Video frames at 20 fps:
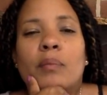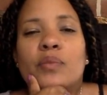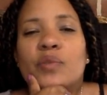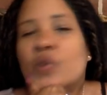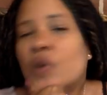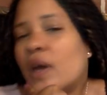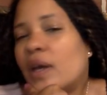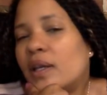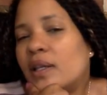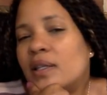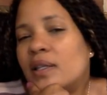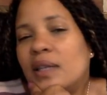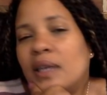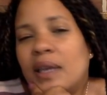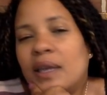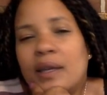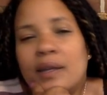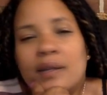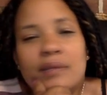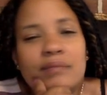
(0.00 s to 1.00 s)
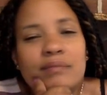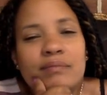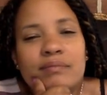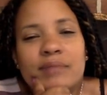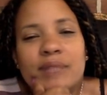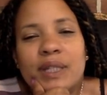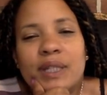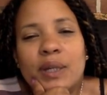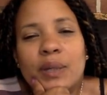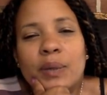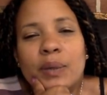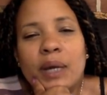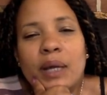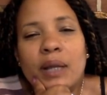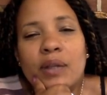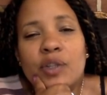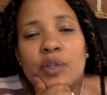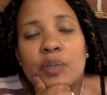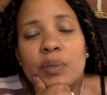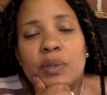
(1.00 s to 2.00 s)
trying to get,
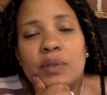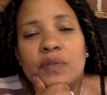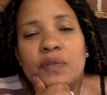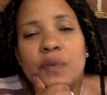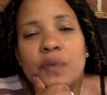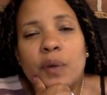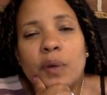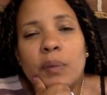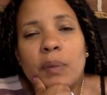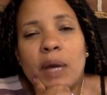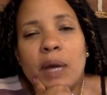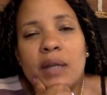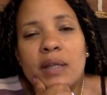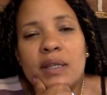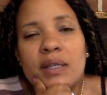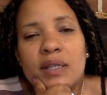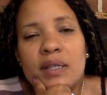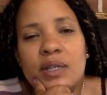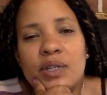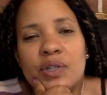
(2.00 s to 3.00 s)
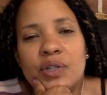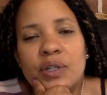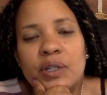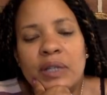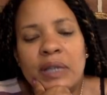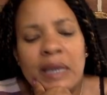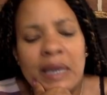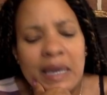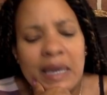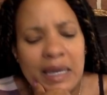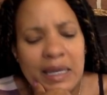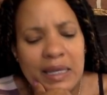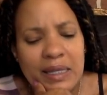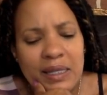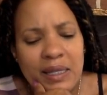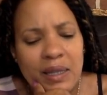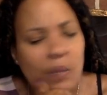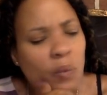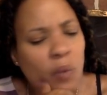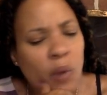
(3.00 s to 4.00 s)
eligible for monetization, and
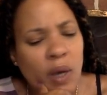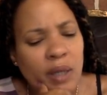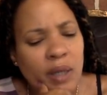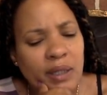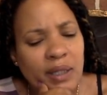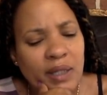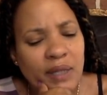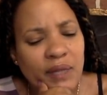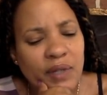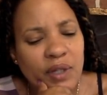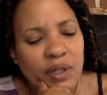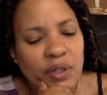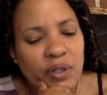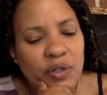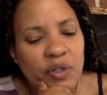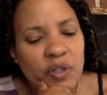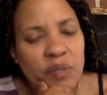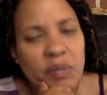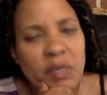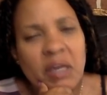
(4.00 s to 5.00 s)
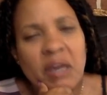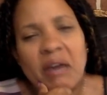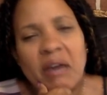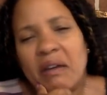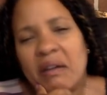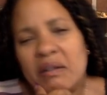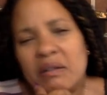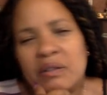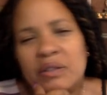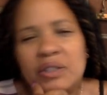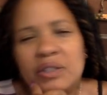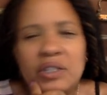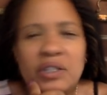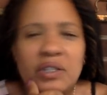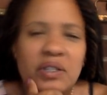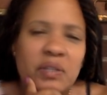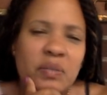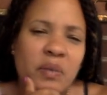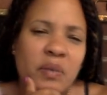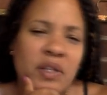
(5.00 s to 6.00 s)
someone even accused me, oh, she
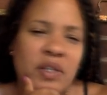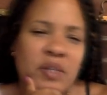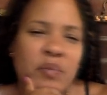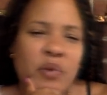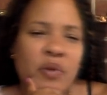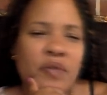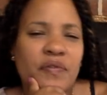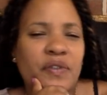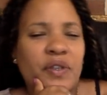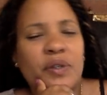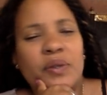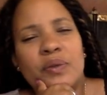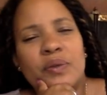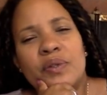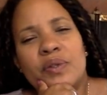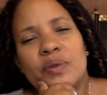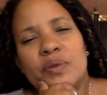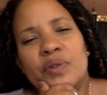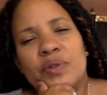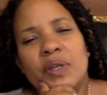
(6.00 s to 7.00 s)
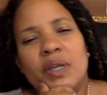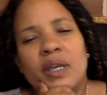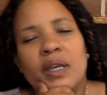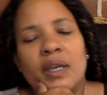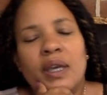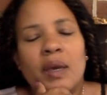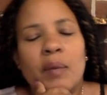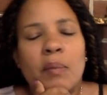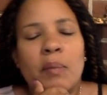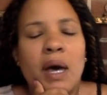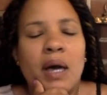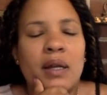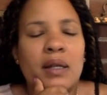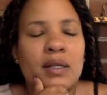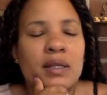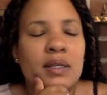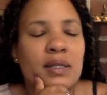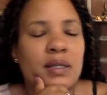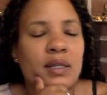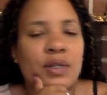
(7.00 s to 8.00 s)
just wants more views so she can get
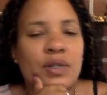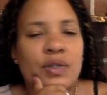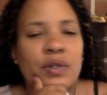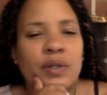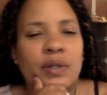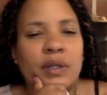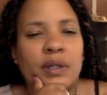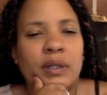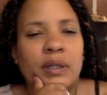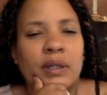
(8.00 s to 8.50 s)
monetization.